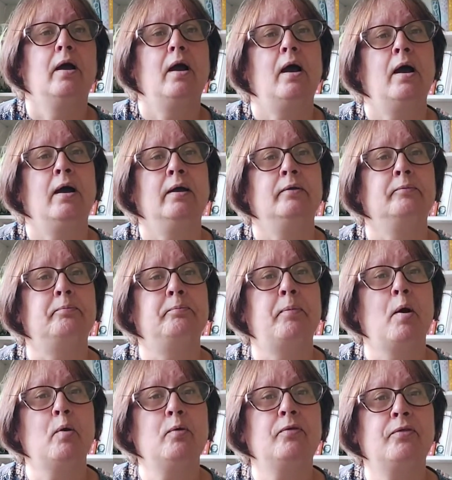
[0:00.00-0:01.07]
and
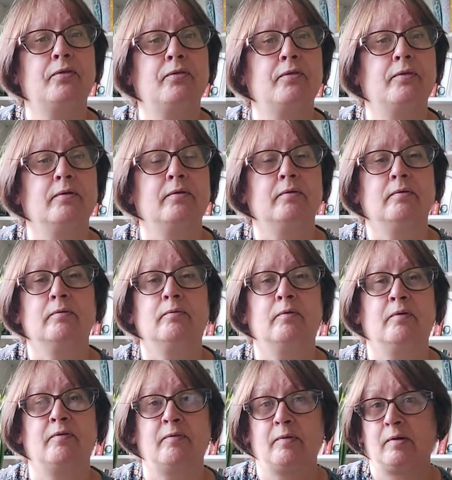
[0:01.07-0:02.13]
both
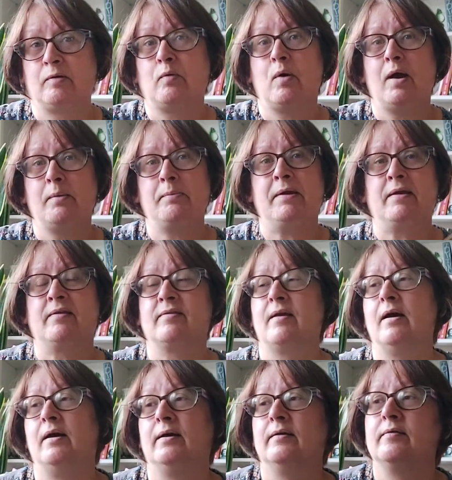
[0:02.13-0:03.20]
quite a big
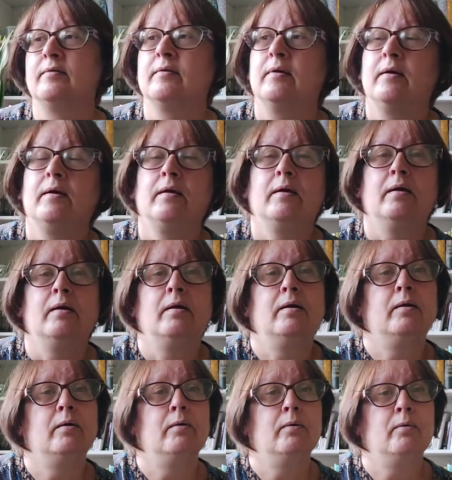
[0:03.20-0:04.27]
size.
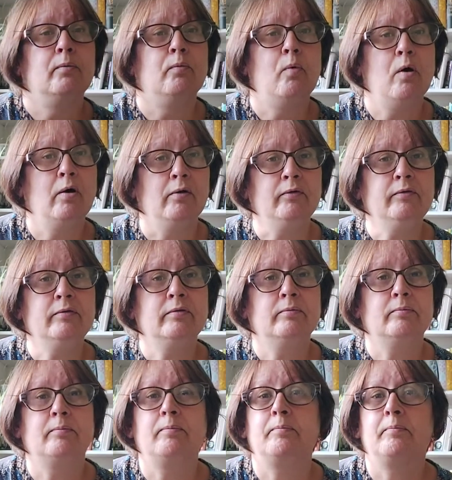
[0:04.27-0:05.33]
One,
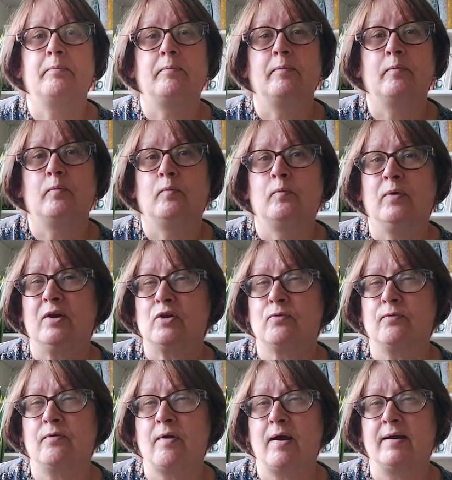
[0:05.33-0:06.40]
which
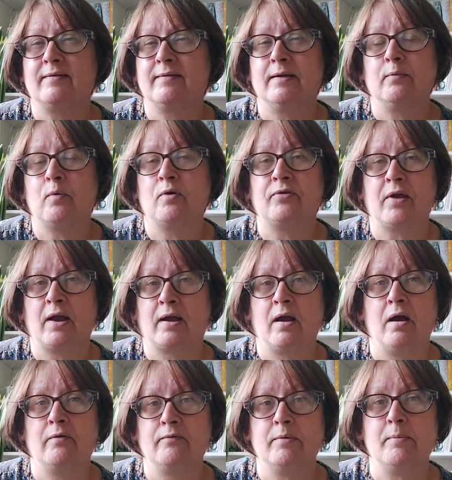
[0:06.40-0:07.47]
variety it was, I
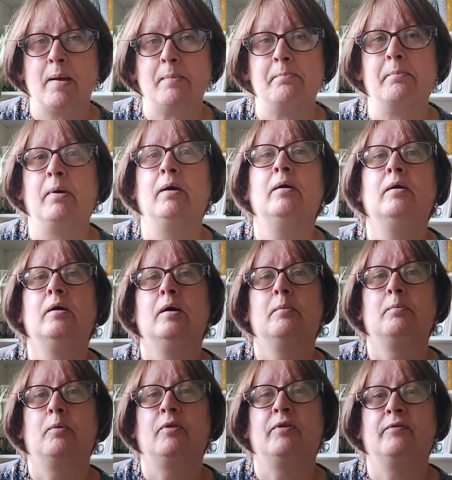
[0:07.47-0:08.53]
can't remember,
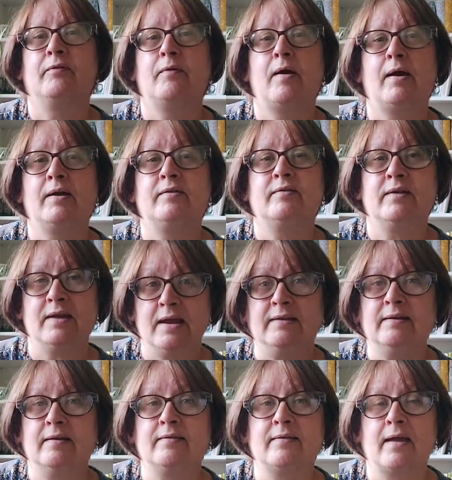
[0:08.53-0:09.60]
but the variety, he
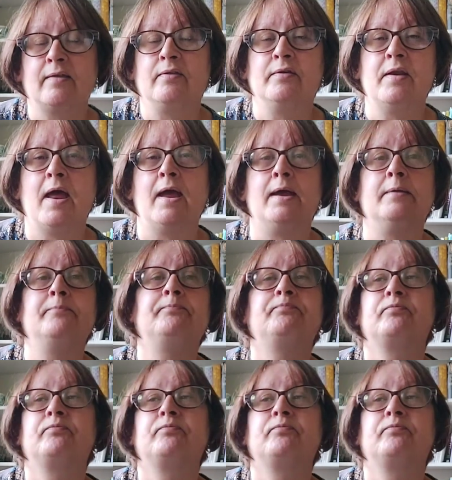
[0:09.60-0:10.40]
did say the name,